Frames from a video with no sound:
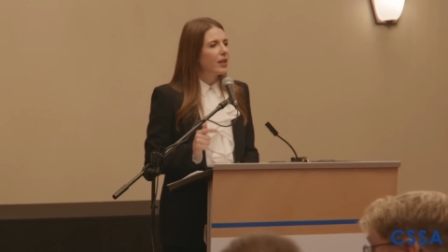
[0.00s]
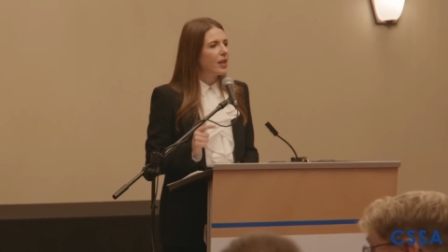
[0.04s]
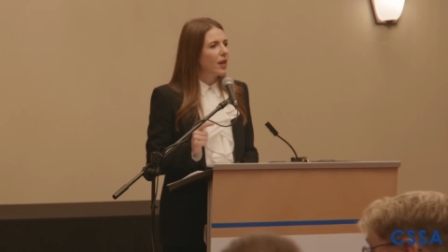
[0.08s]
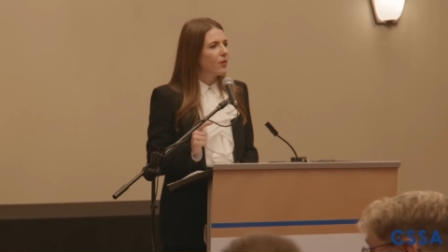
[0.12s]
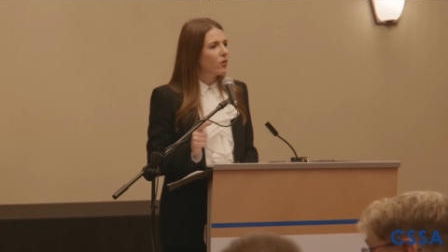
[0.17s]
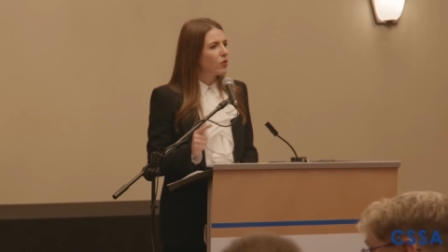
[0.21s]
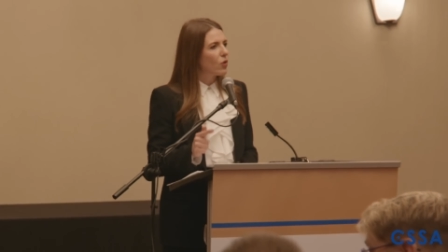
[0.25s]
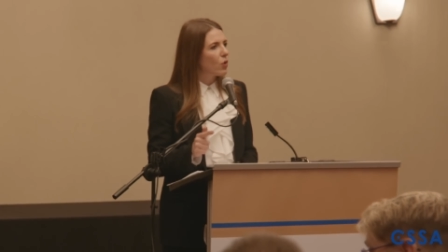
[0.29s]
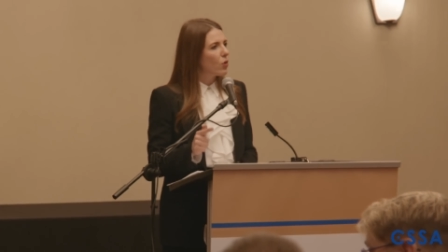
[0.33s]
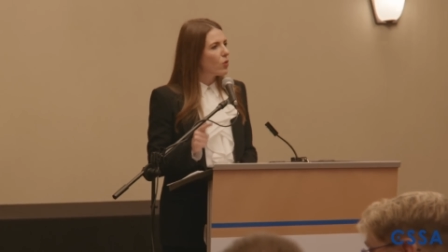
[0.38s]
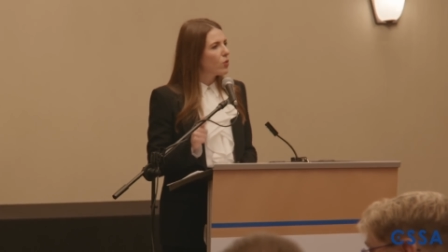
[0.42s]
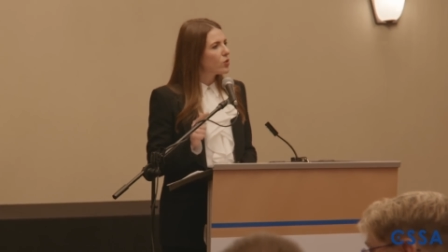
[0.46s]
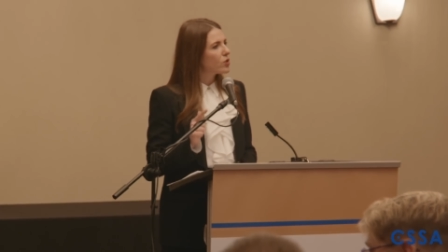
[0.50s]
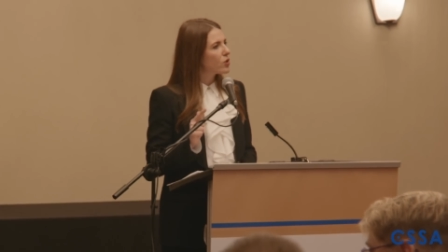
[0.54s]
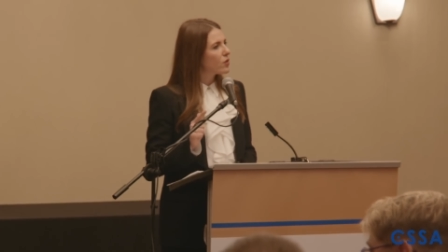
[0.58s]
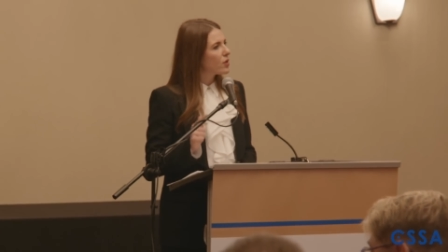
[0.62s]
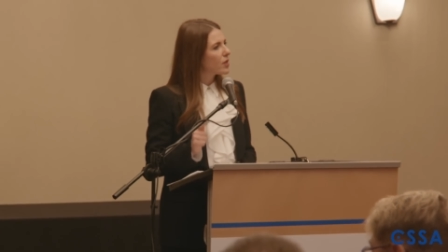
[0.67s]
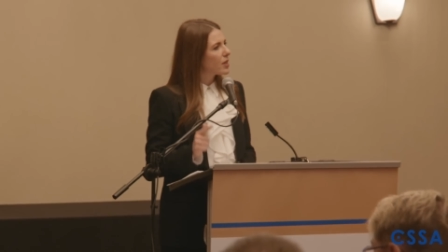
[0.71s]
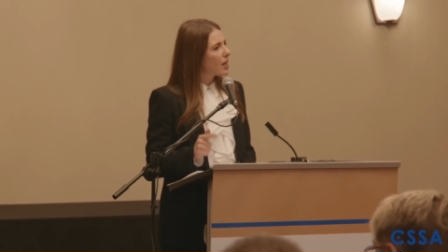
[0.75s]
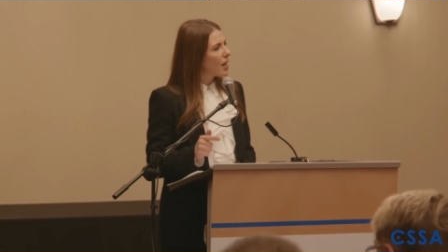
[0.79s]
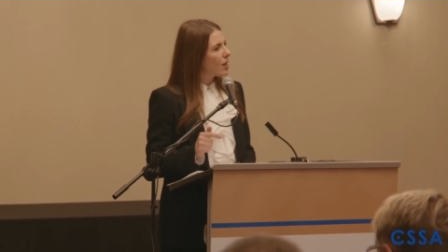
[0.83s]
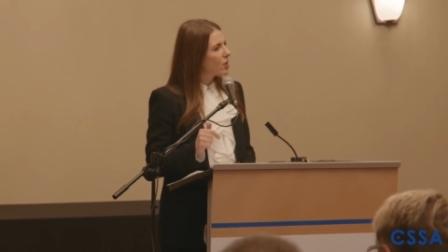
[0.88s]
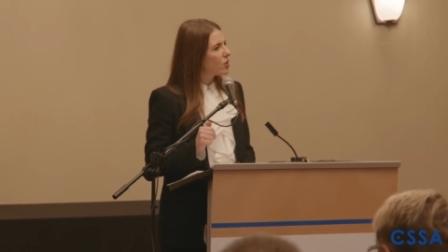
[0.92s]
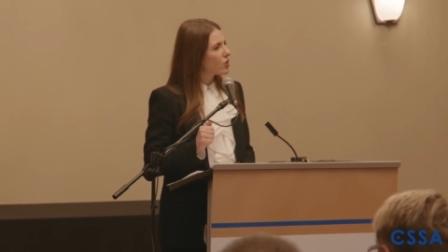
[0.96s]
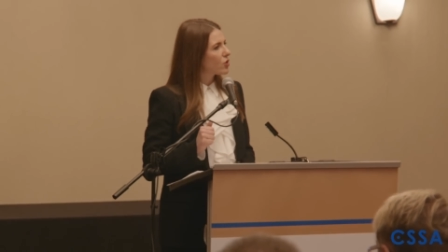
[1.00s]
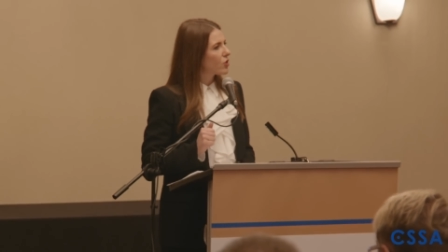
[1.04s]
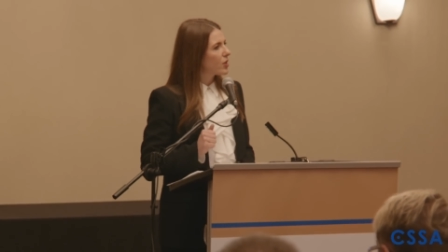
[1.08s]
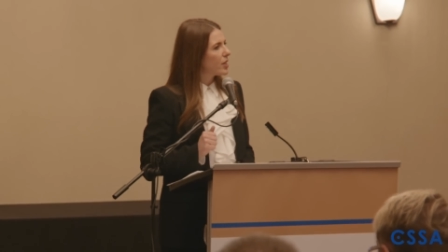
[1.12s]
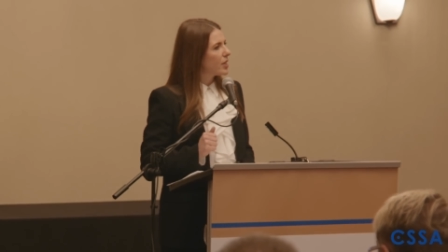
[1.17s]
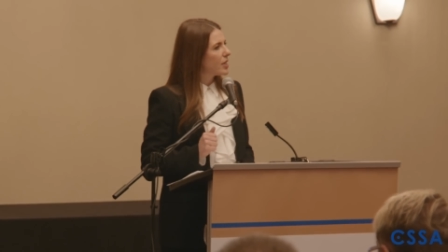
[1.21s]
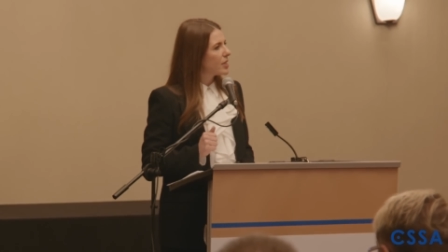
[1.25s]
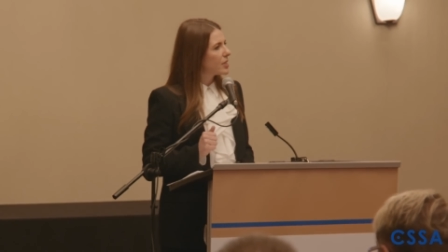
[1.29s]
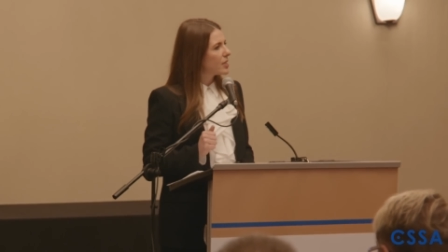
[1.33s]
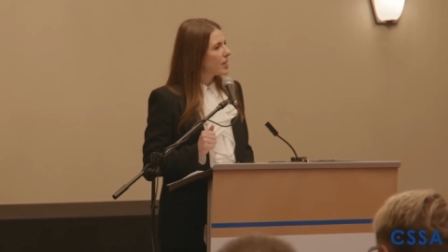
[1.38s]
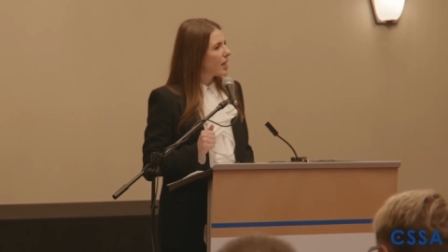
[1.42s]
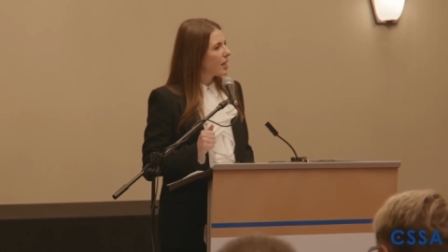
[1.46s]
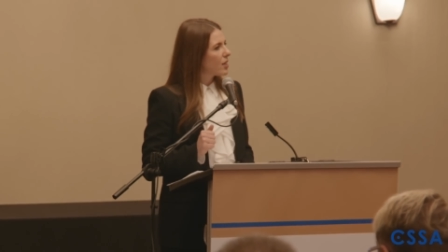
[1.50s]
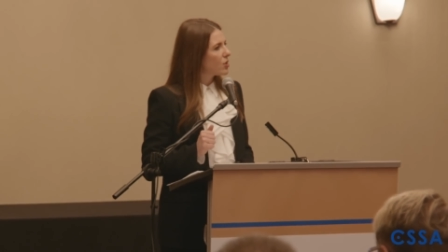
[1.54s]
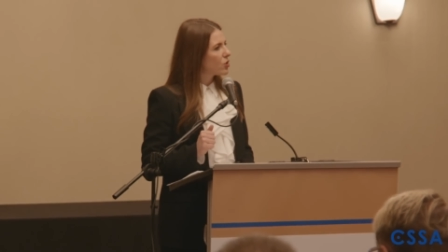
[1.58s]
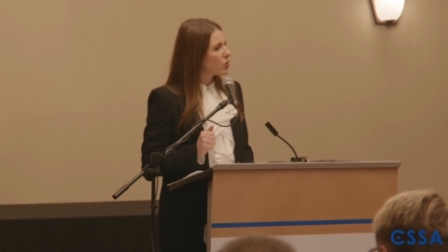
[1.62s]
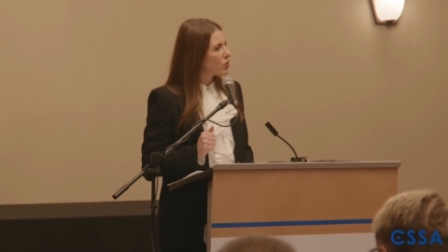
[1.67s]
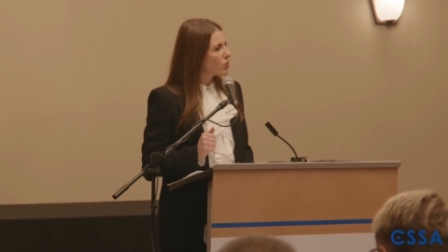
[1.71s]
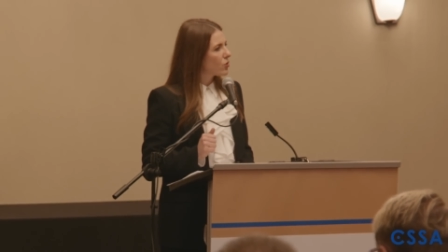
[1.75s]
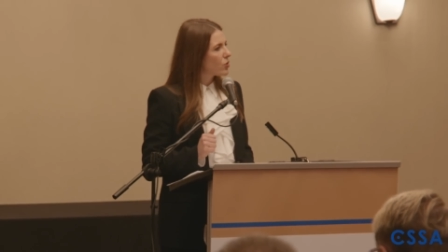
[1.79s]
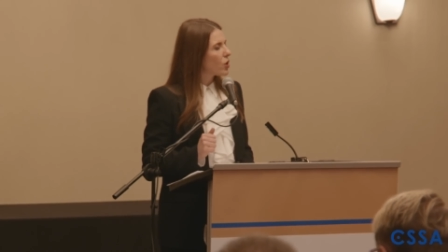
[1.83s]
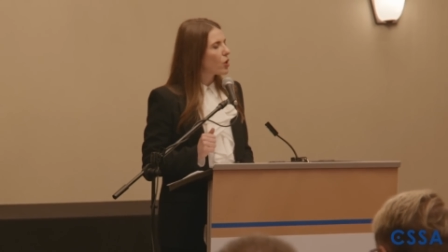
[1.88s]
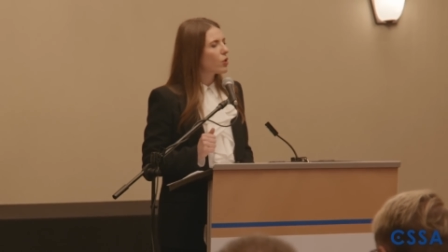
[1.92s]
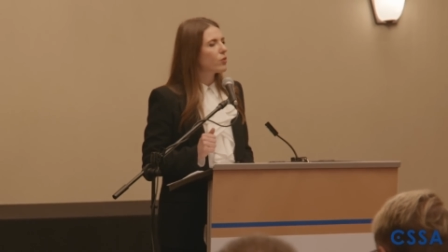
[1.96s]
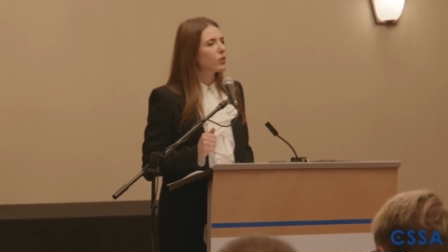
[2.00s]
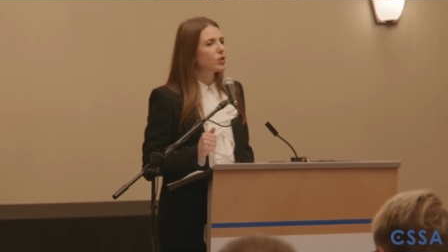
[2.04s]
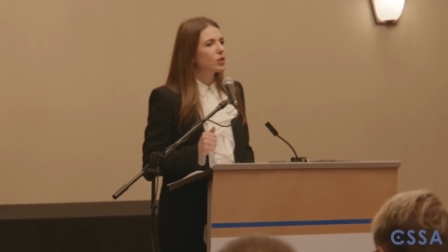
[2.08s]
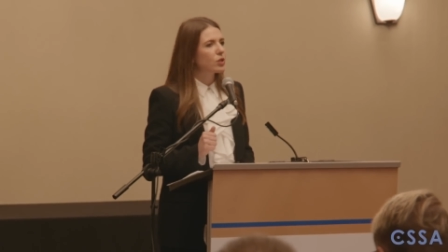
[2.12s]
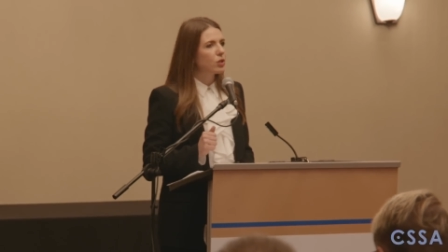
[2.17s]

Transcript: And yet, those are the countries that Trudeau